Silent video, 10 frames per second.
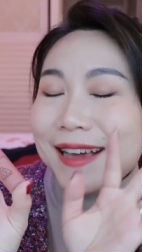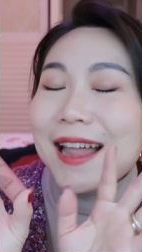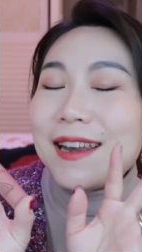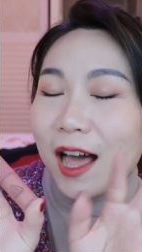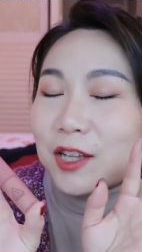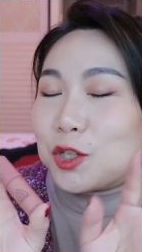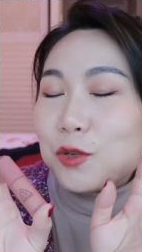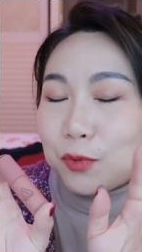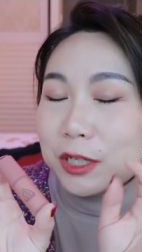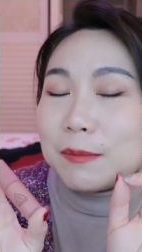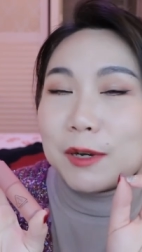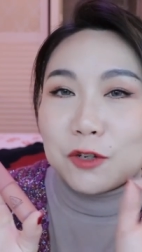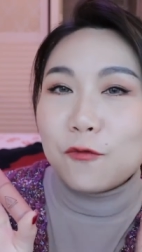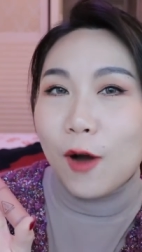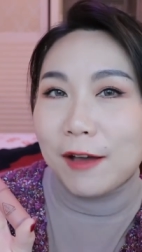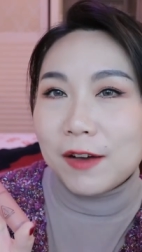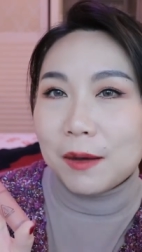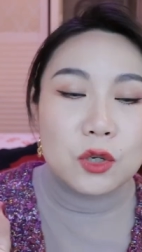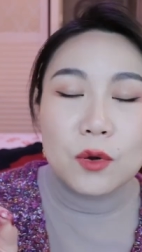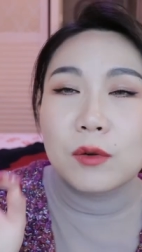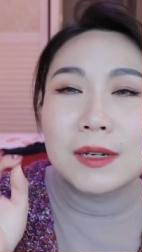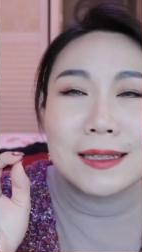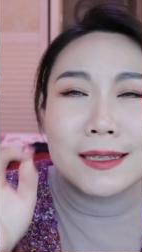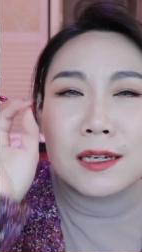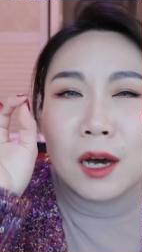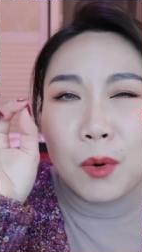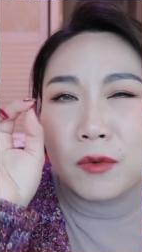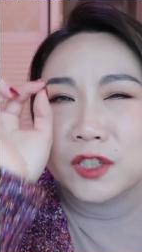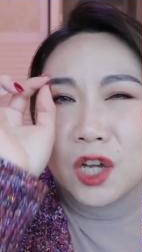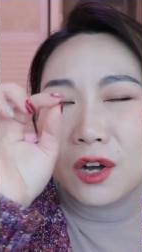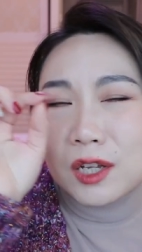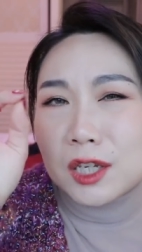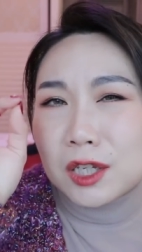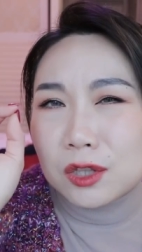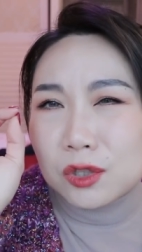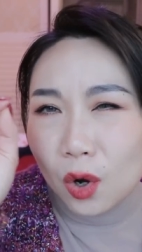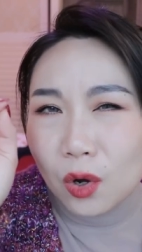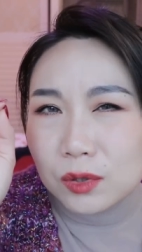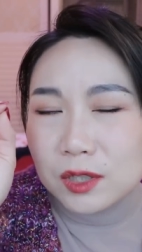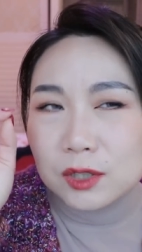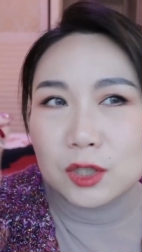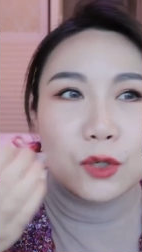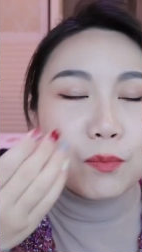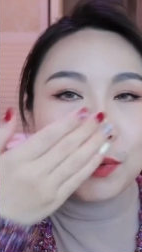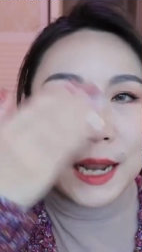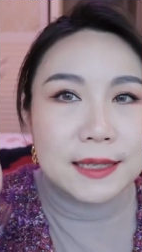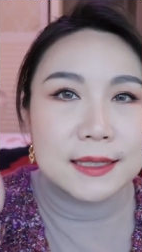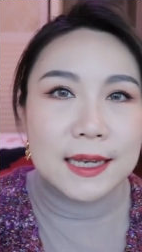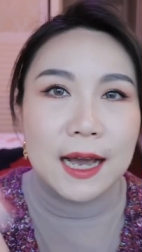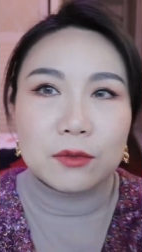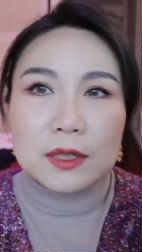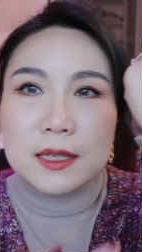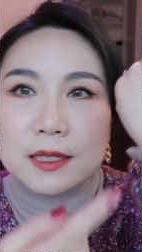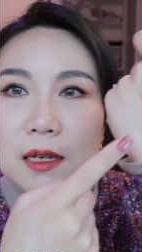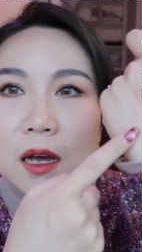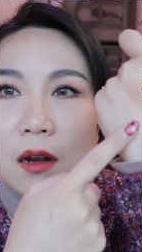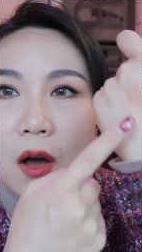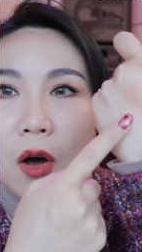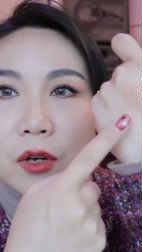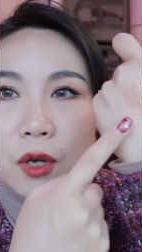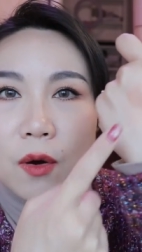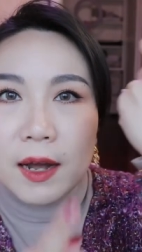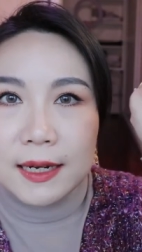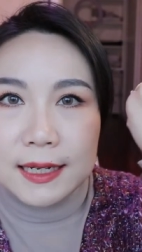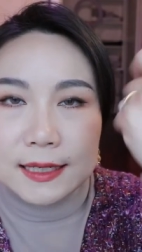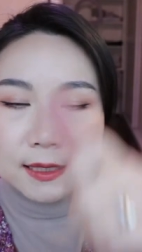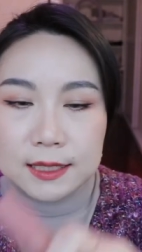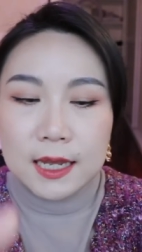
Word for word: can last you pretty much forever. You only need a couple of tiny dots to blending out this color on your eyelid.